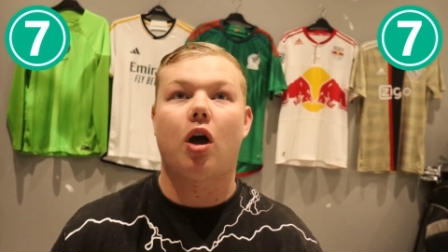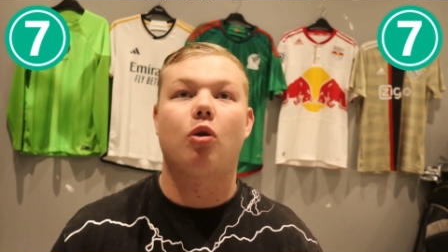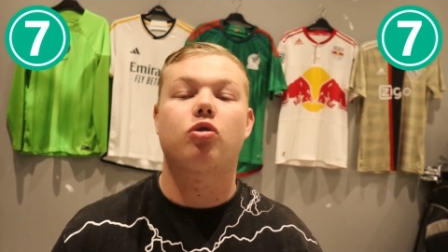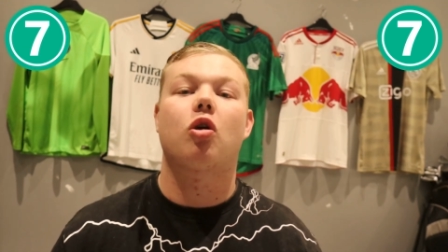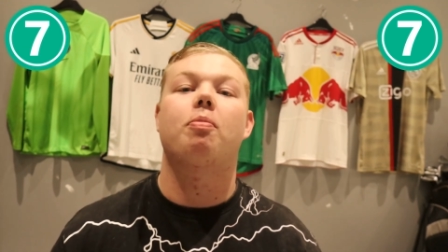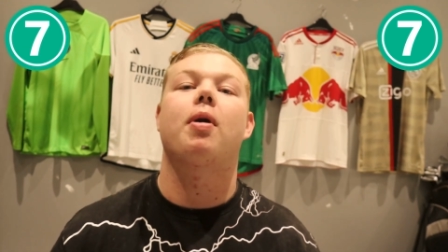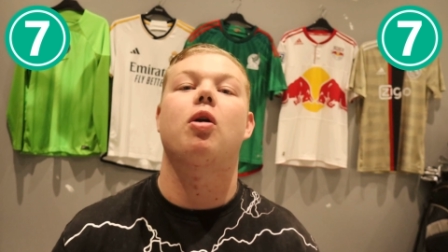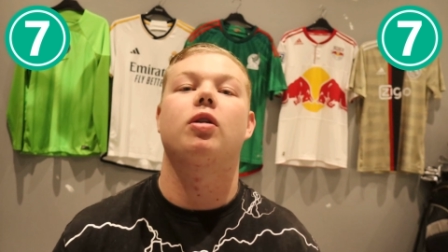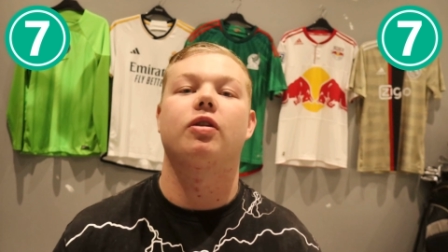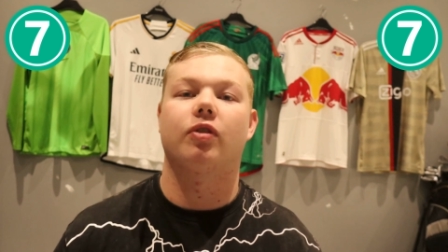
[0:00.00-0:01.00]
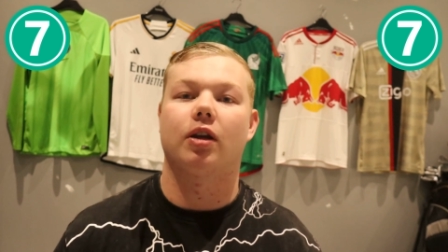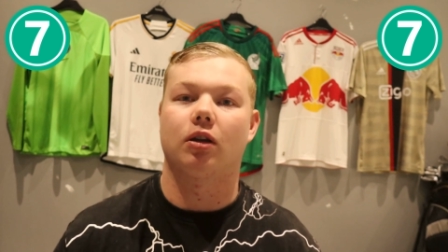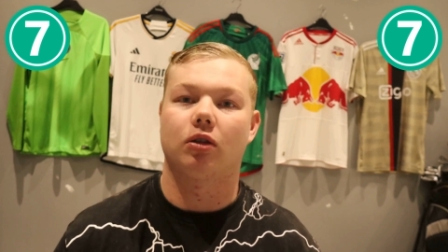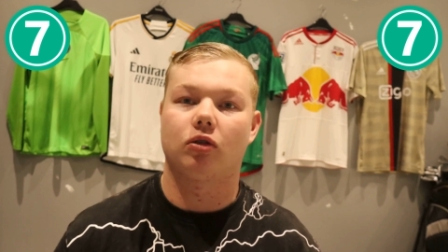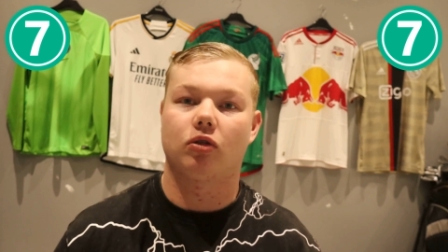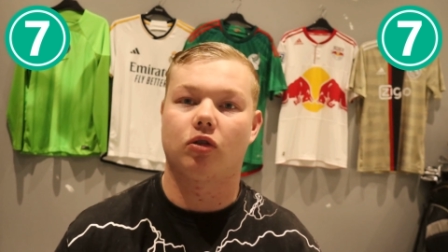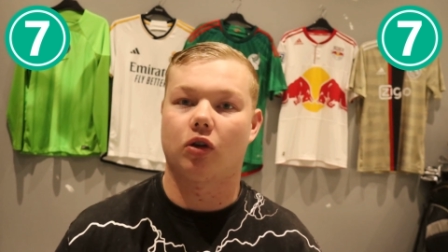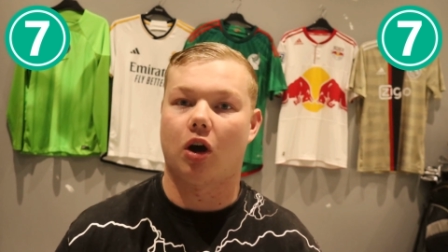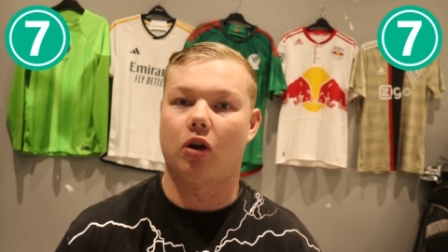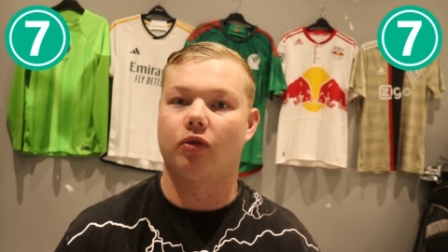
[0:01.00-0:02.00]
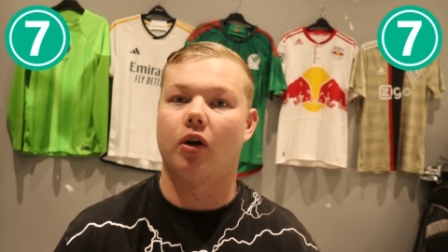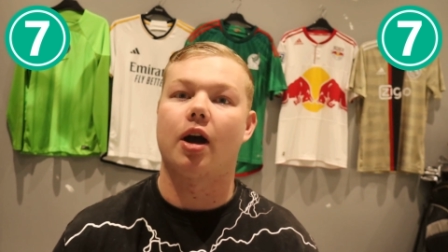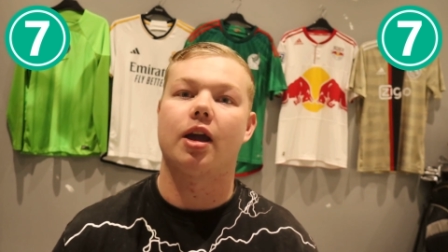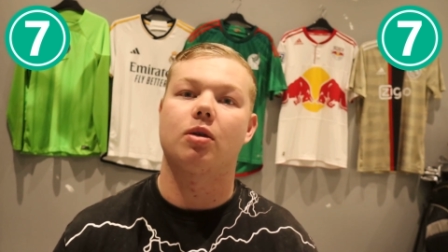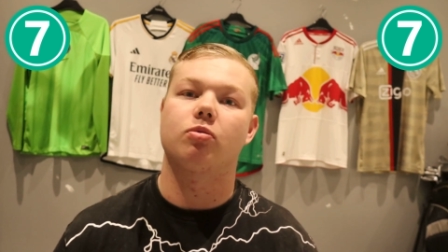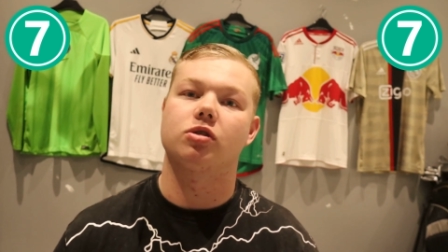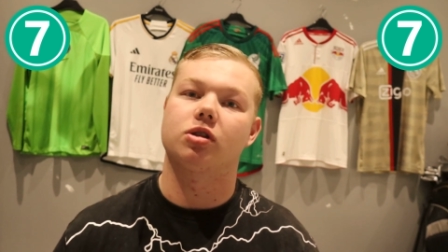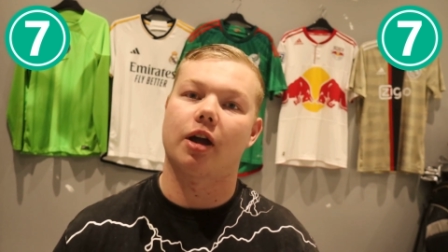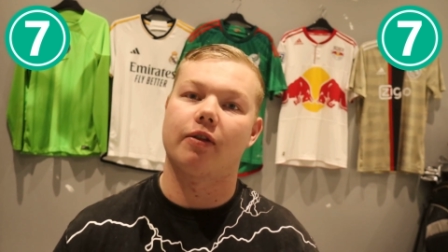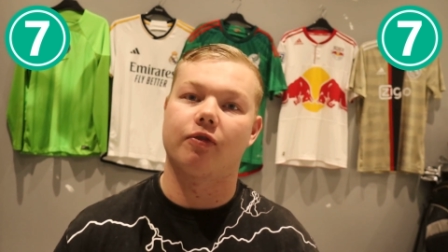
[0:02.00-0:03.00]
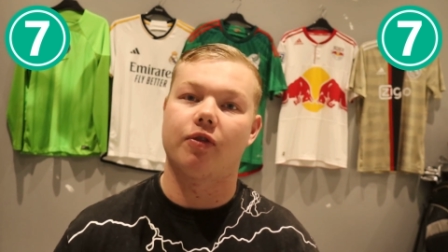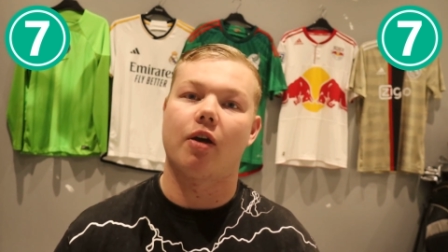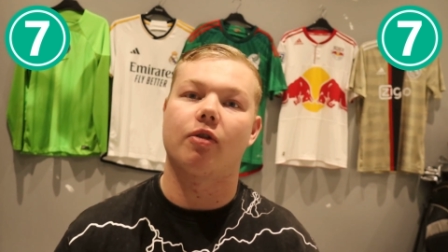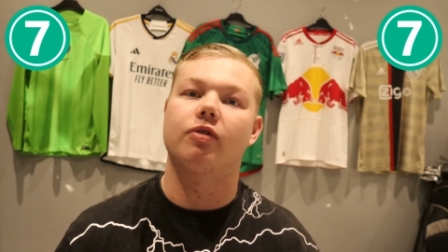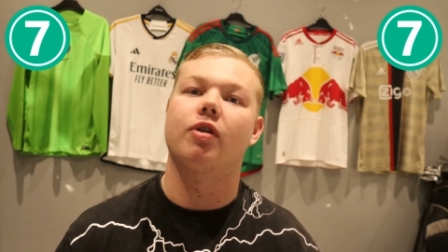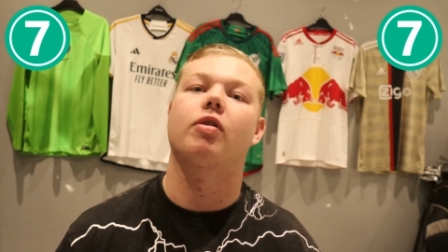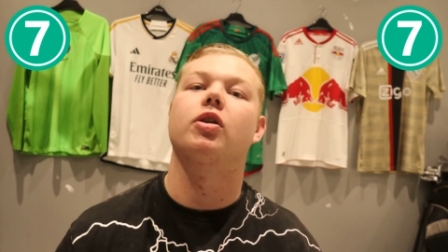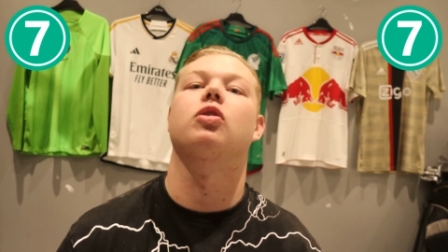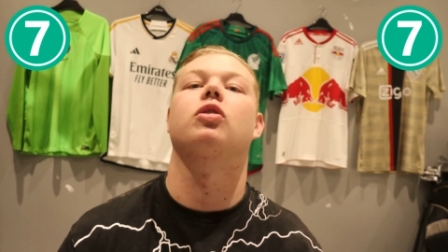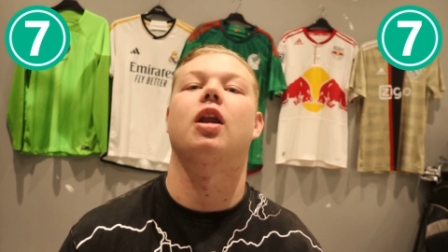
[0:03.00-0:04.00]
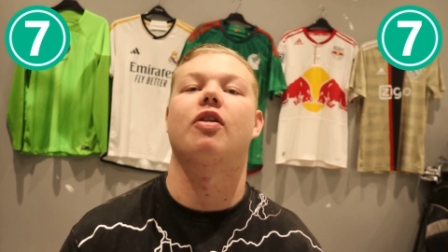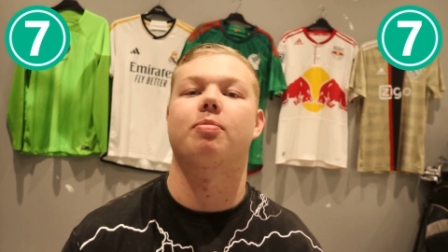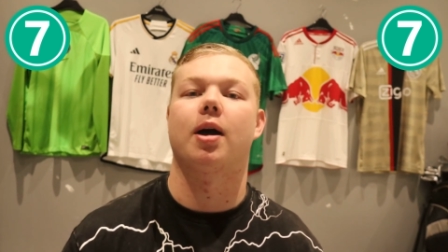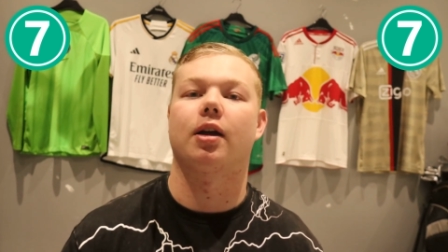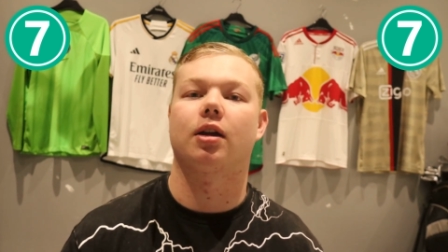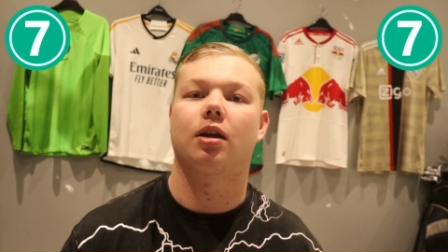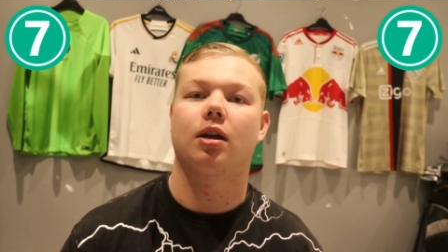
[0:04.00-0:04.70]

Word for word: the whole Todd Boehly thing took over, he was a very, very good left back.